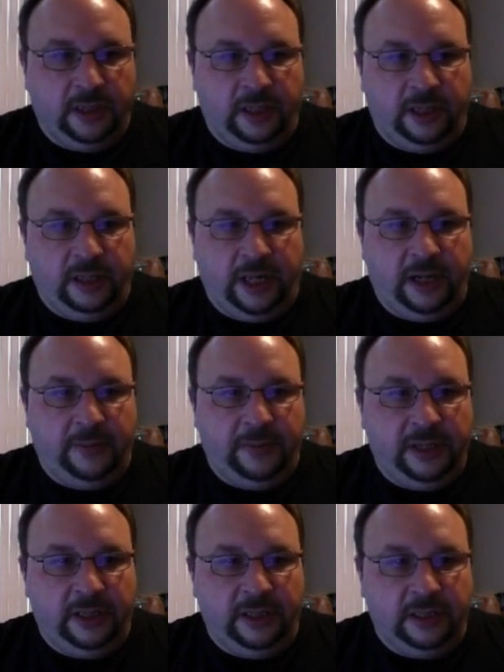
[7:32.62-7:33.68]
And that'll
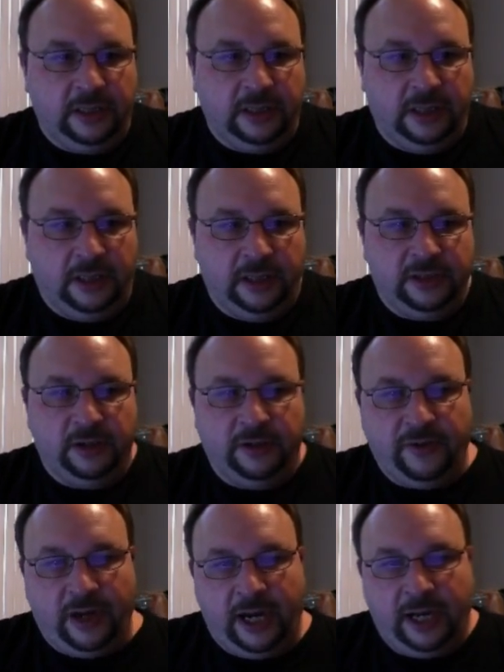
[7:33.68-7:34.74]
mean, so
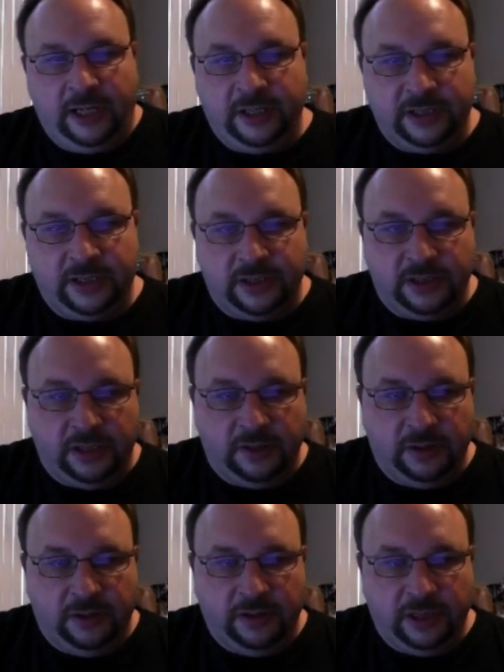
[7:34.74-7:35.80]
if I is
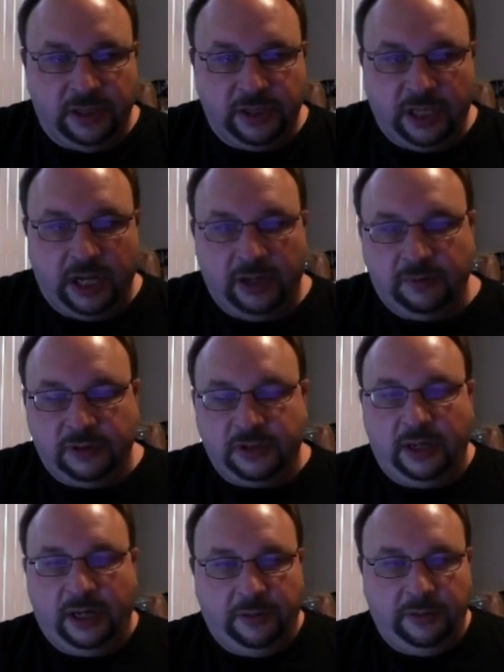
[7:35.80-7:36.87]
0, then j will
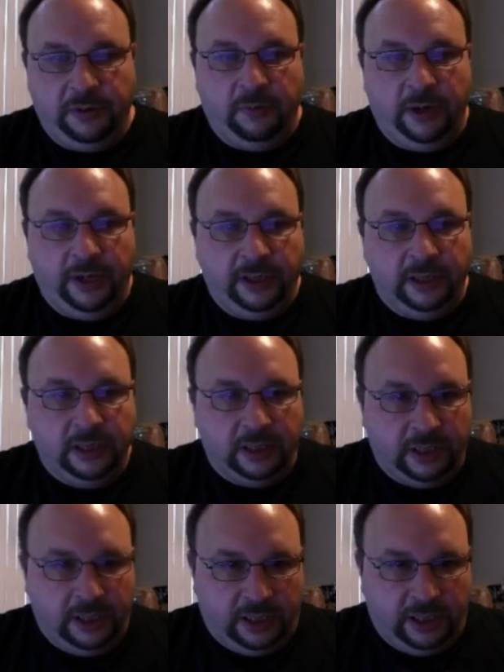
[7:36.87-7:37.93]
start out with 1.
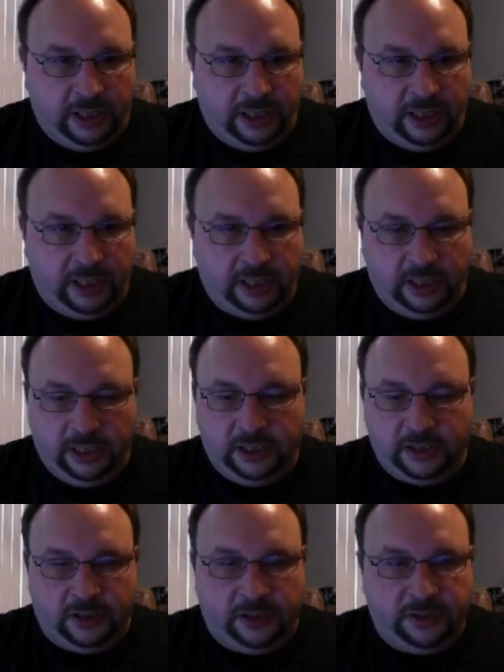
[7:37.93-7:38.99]
And it
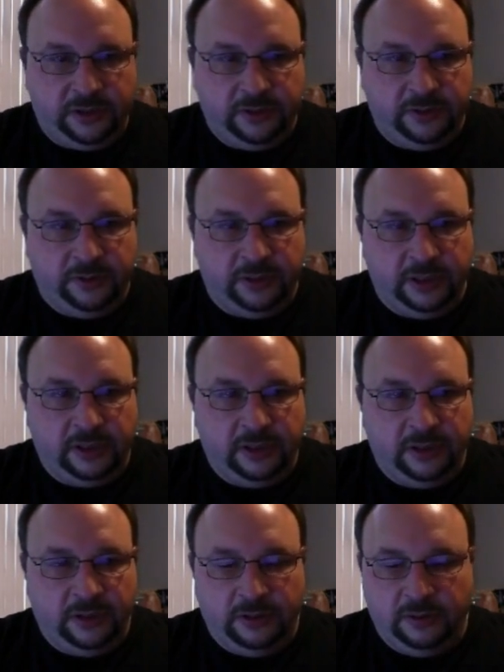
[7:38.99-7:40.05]
is also going
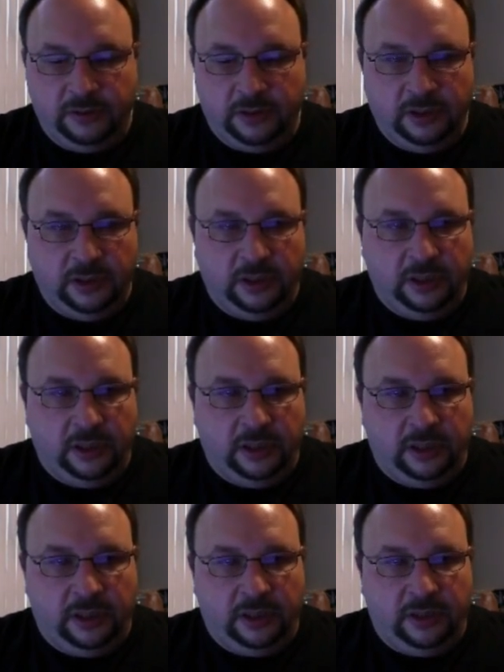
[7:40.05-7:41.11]
to
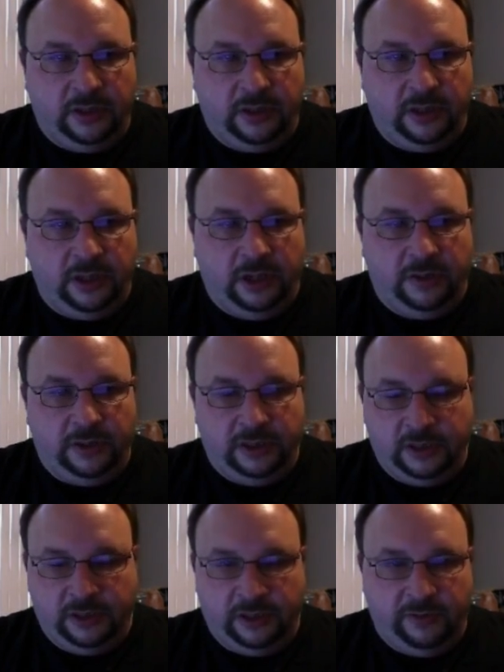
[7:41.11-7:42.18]
go
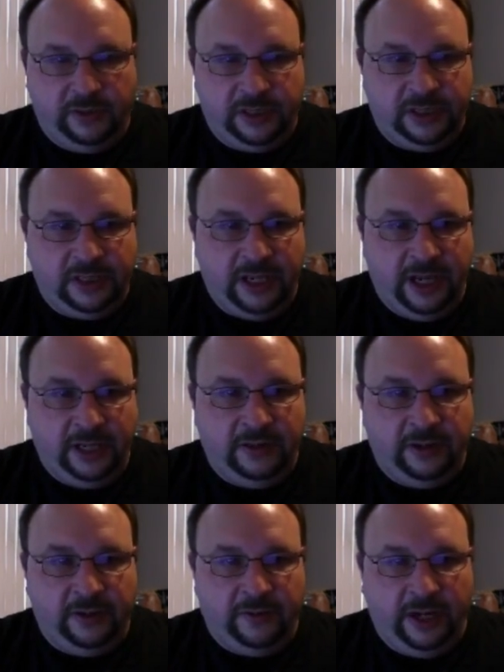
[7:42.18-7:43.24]
until it reaches the end
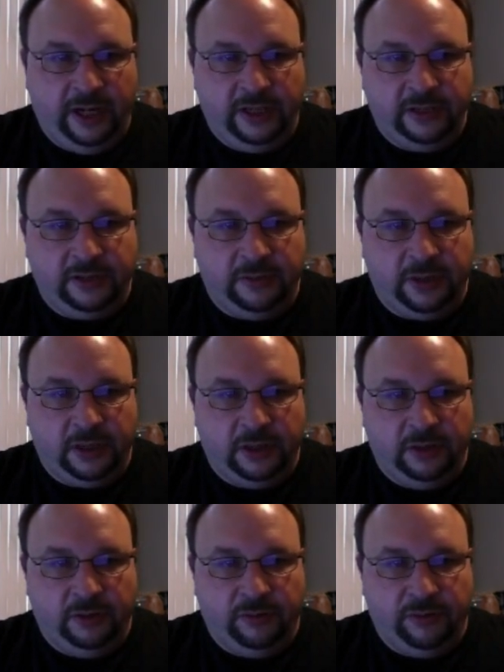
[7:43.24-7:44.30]
of the array. So we're going
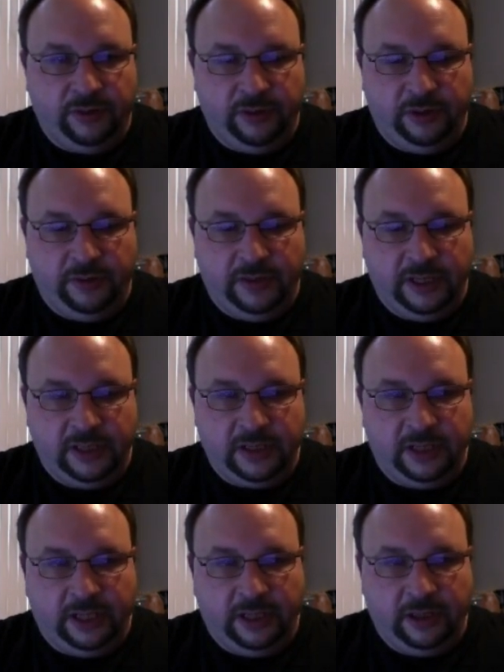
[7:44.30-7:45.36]
to go to the array's
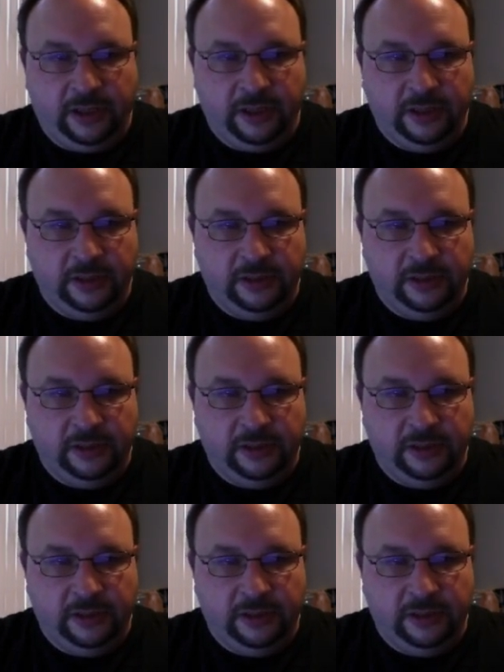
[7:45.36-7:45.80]
length.